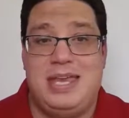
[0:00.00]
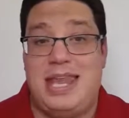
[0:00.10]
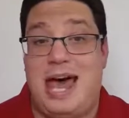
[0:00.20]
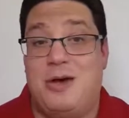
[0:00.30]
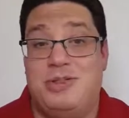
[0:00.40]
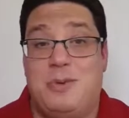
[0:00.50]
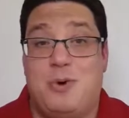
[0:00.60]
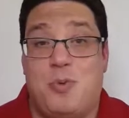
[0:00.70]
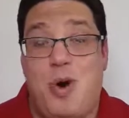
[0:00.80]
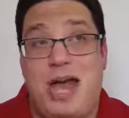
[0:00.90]
Now,
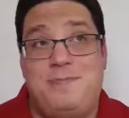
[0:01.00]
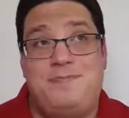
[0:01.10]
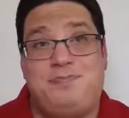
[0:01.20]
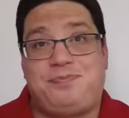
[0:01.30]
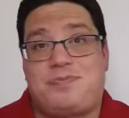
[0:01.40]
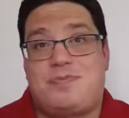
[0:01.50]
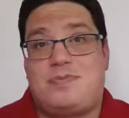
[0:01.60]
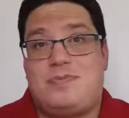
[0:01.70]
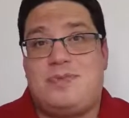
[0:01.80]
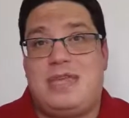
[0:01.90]
number 1,
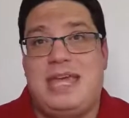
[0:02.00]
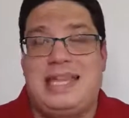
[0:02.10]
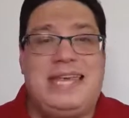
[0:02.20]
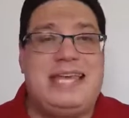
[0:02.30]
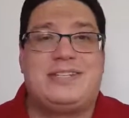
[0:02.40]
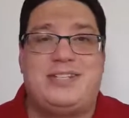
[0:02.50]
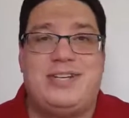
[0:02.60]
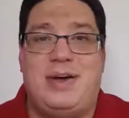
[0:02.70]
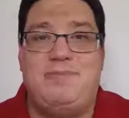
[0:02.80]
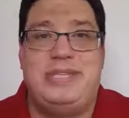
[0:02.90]
I think
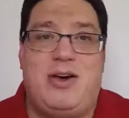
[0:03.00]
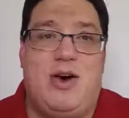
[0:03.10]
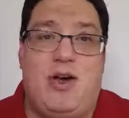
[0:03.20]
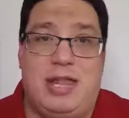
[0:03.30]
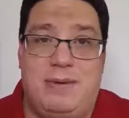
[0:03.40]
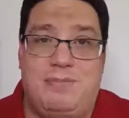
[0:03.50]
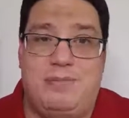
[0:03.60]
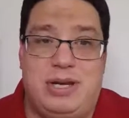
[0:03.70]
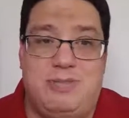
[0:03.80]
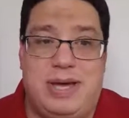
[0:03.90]
sums it all up
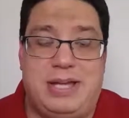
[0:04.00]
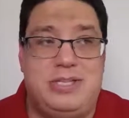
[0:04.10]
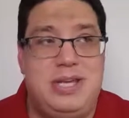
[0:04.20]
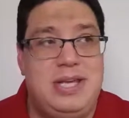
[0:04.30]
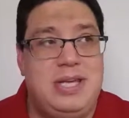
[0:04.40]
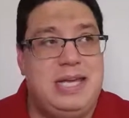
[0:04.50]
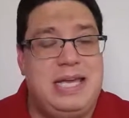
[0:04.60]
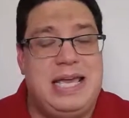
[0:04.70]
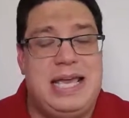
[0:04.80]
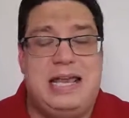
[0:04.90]
pretty much.
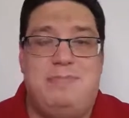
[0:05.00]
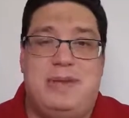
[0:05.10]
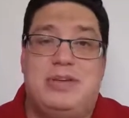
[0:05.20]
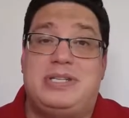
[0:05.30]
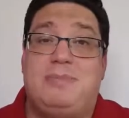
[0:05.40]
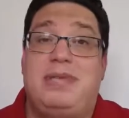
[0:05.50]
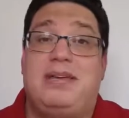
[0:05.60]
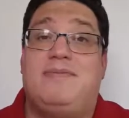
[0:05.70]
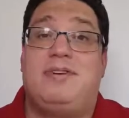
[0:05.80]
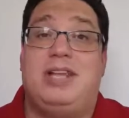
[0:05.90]
Build
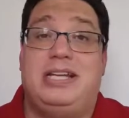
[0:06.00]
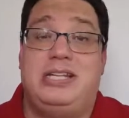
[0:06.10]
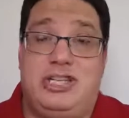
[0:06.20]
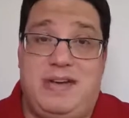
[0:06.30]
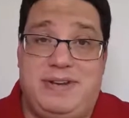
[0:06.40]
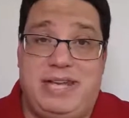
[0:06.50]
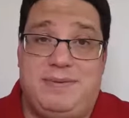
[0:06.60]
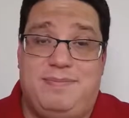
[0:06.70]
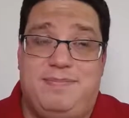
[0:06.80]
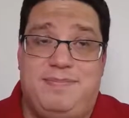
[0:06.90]
something for longevity.